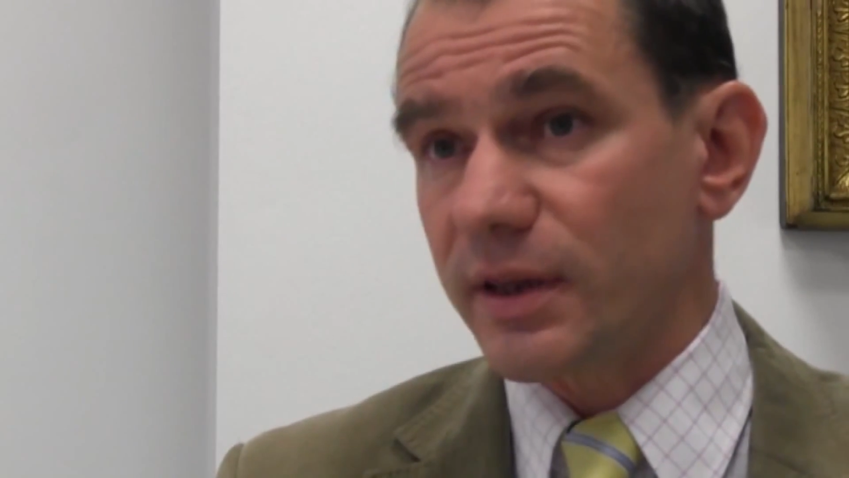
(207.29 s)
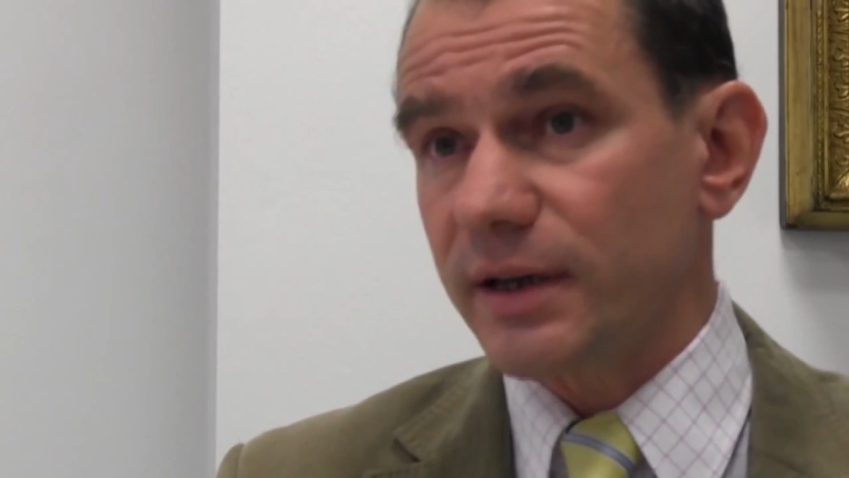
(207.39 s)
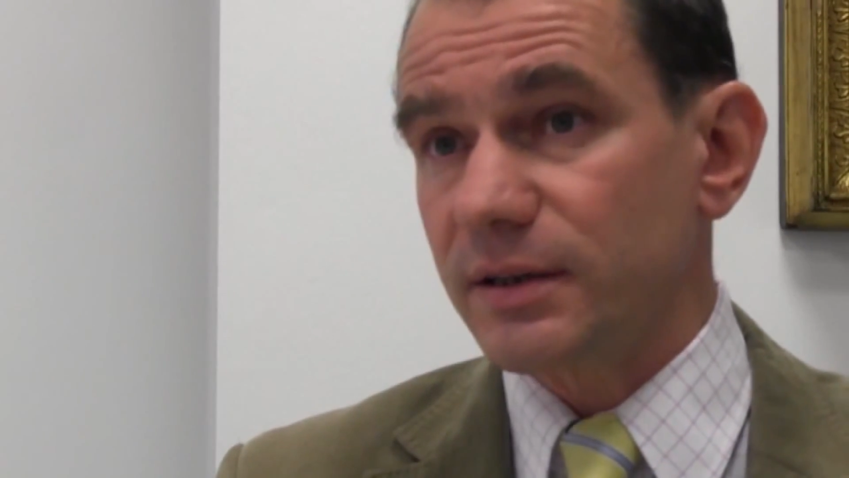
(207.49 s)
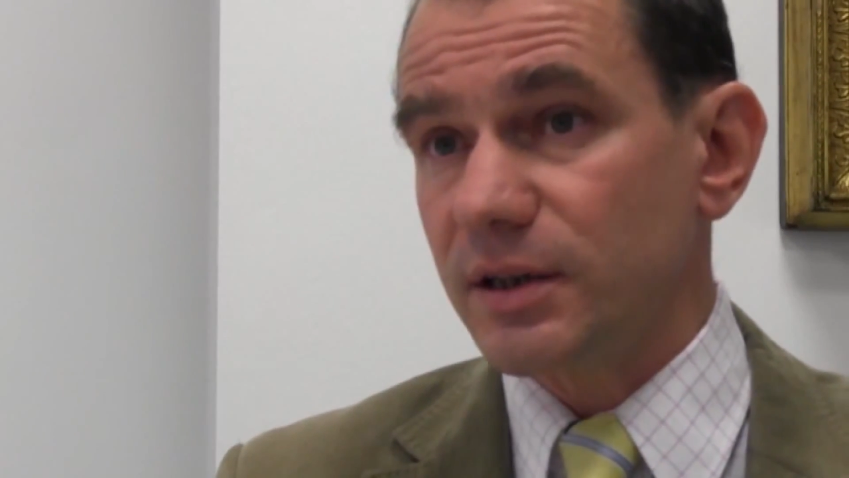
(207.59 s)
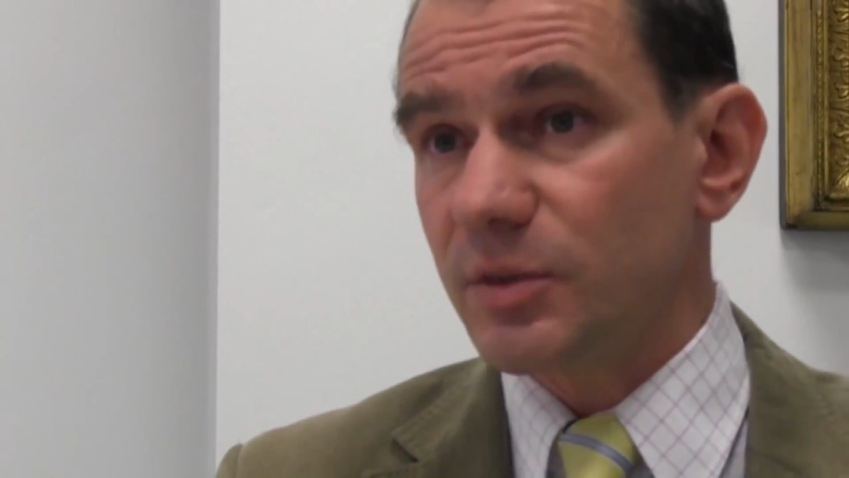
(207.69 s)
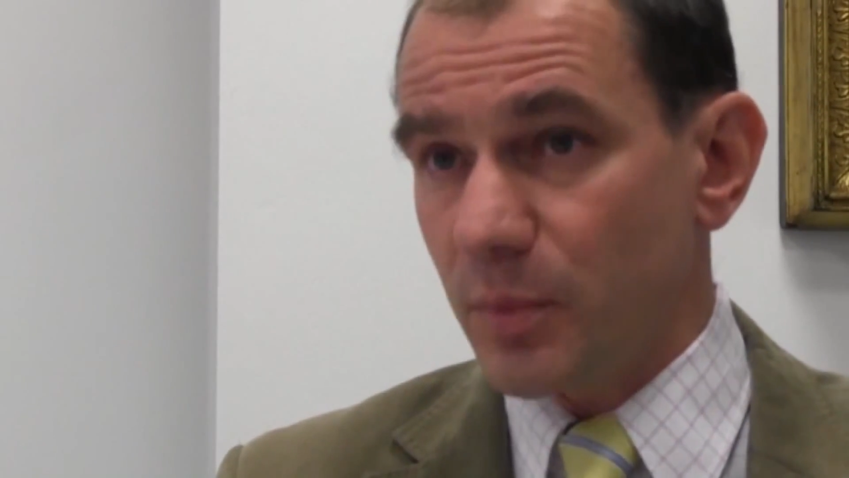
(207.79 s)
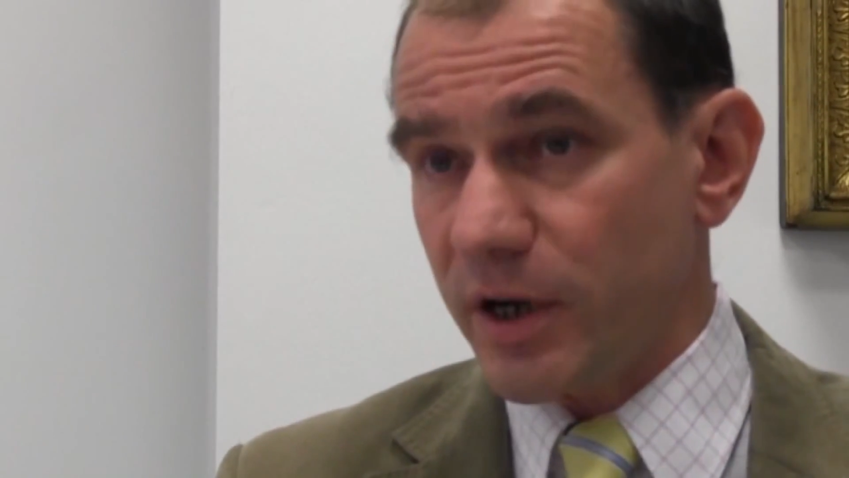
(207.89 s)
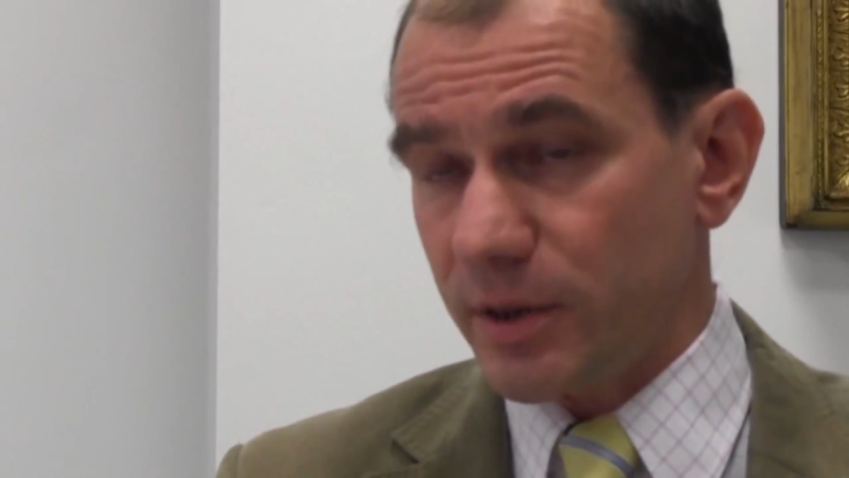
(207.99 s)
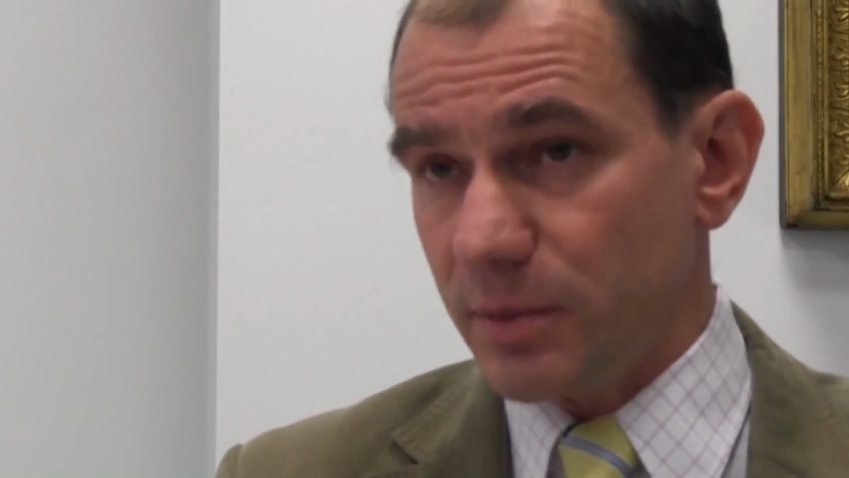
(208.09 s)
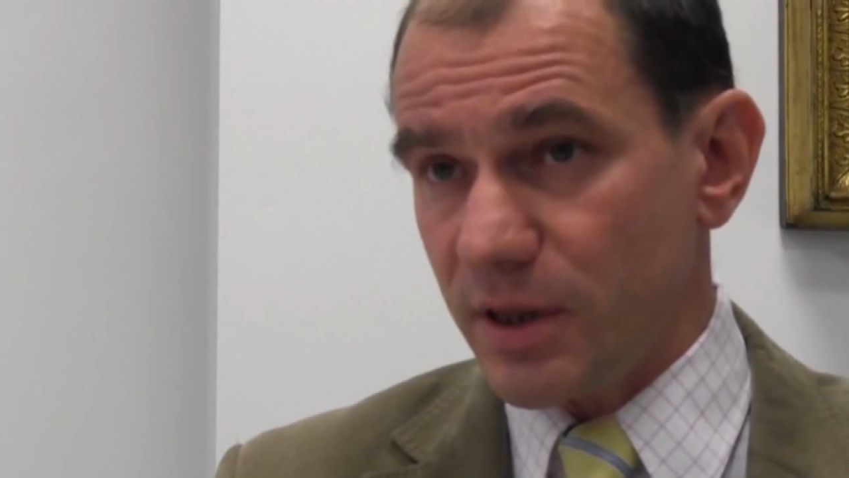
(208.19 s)
that it
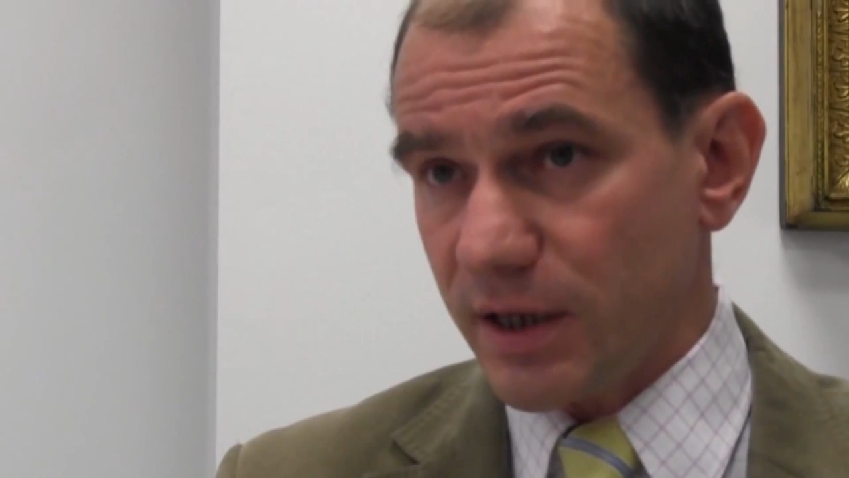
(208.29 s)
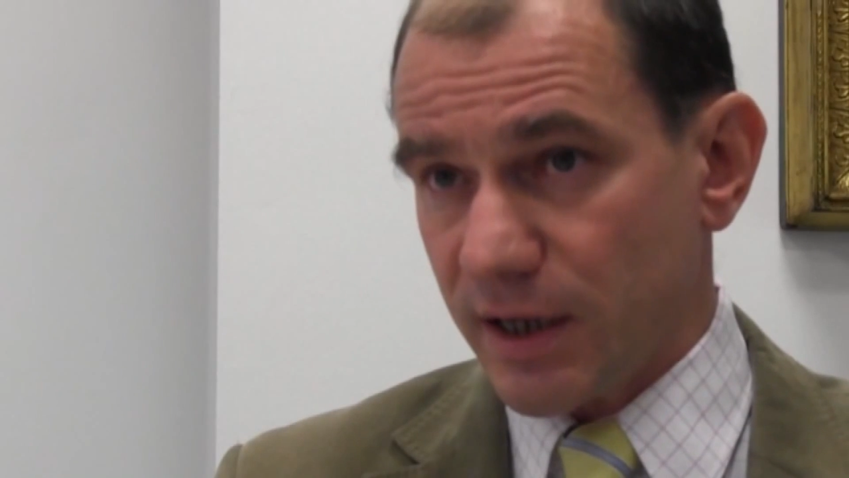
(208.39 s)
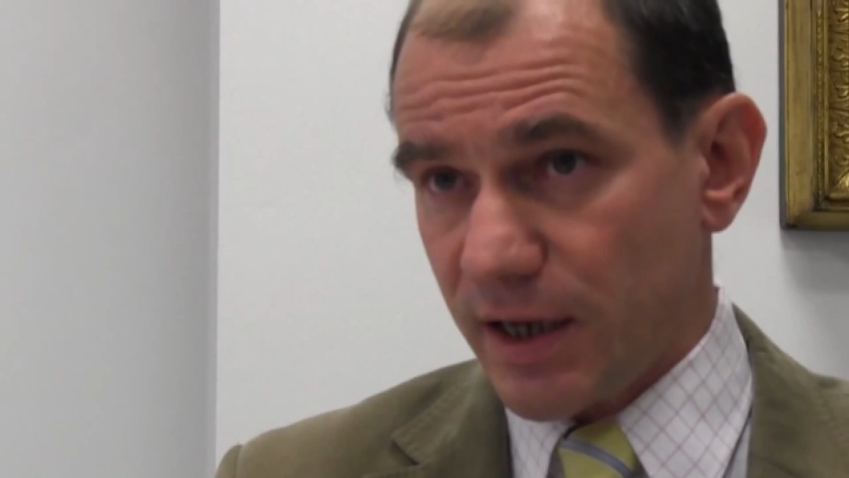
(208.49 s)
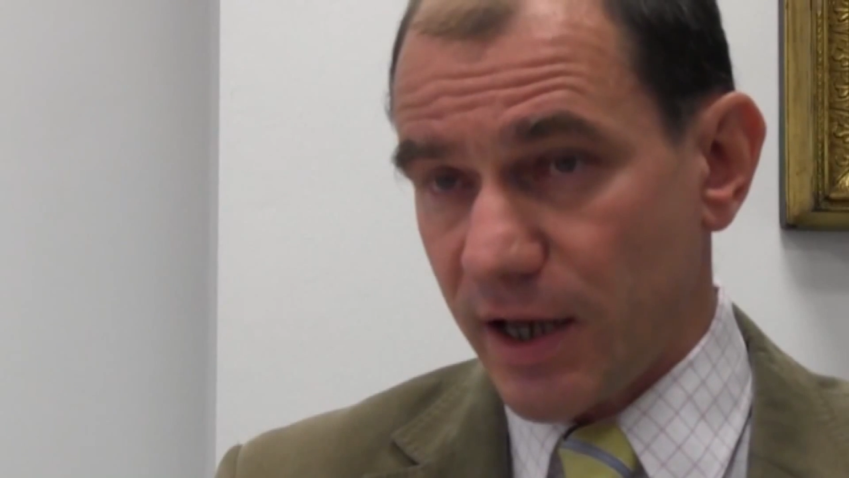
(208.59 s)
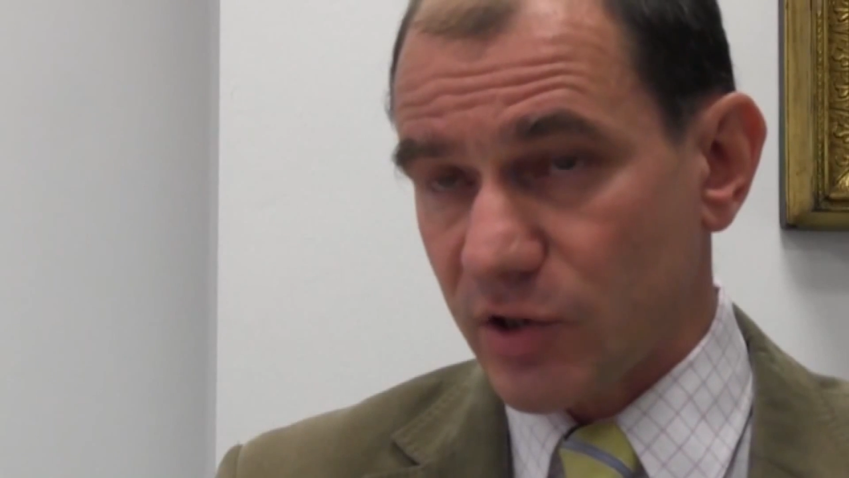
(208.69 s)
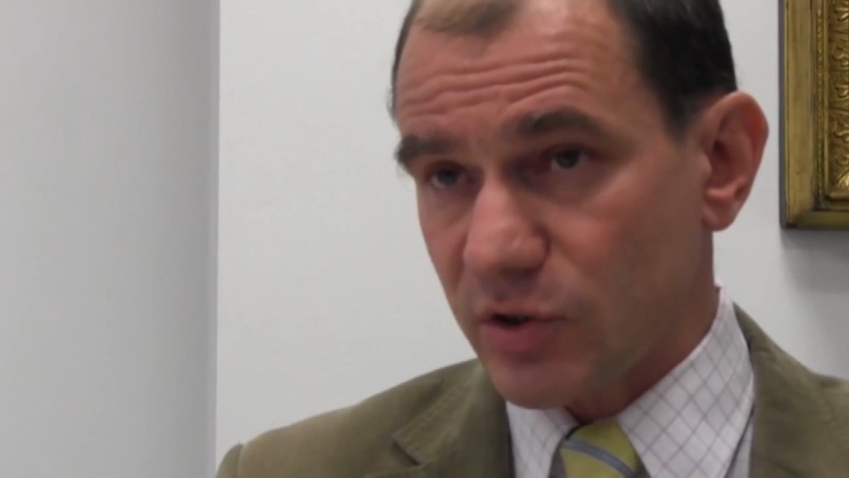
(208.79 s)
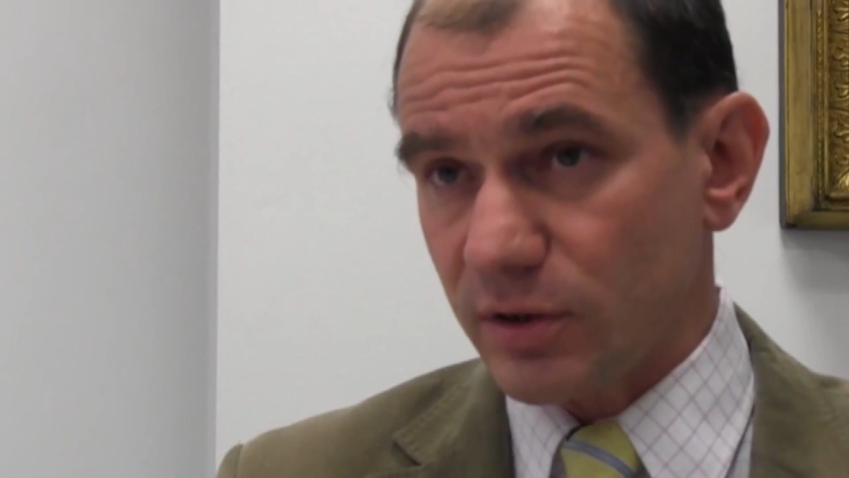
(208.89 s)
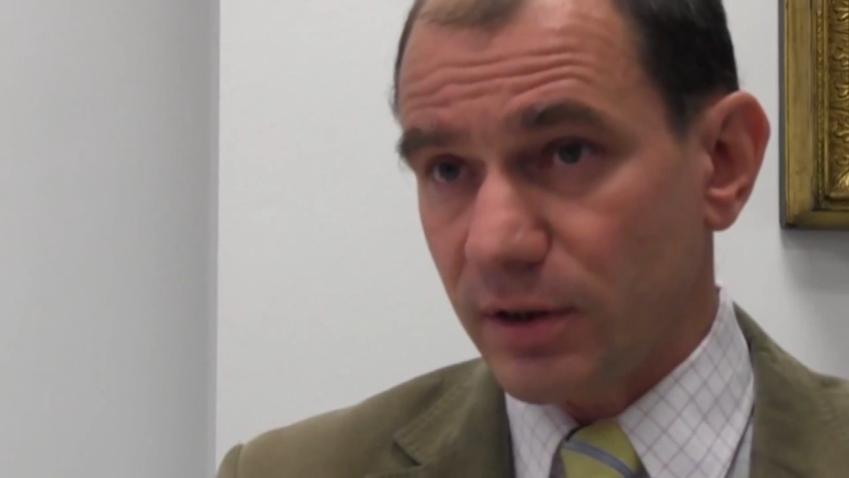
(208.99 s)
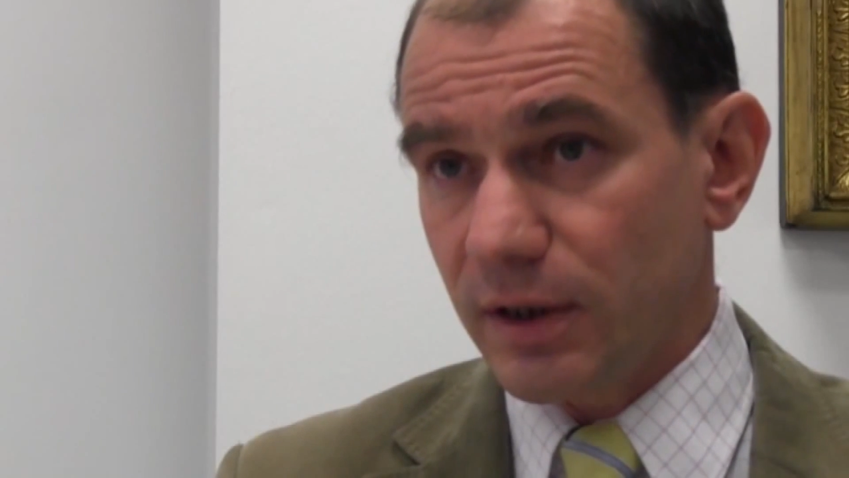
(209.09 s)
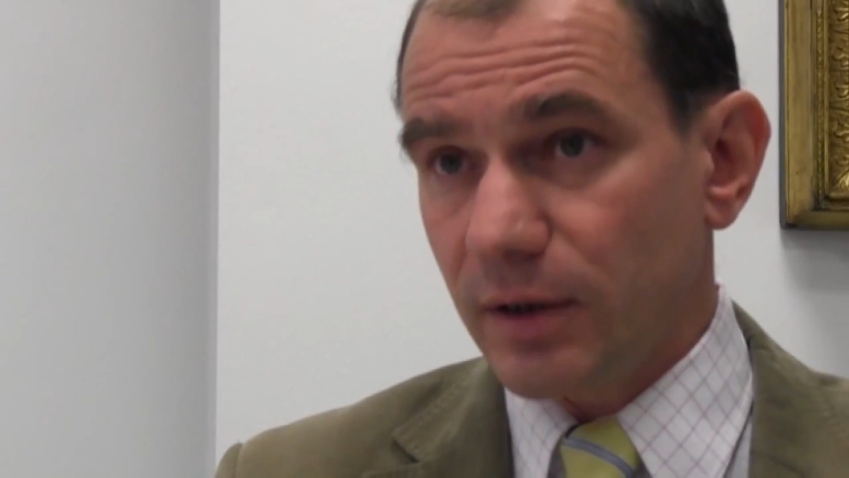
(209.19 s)
might be the
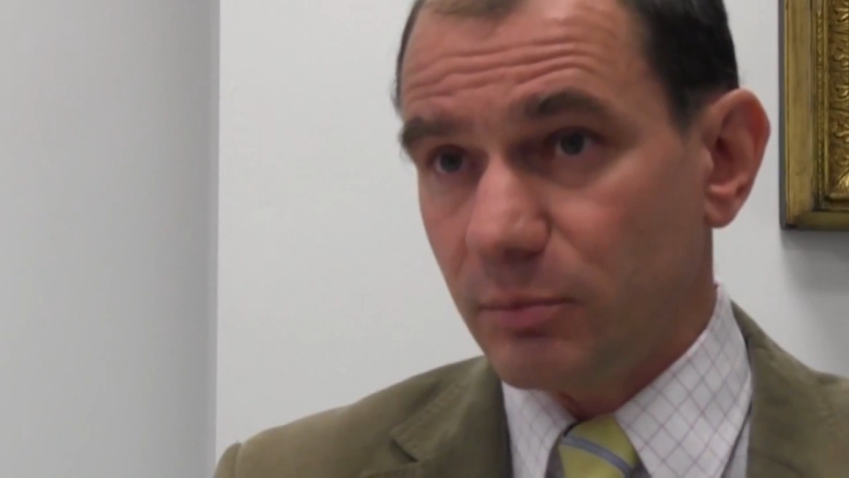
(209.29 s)
connection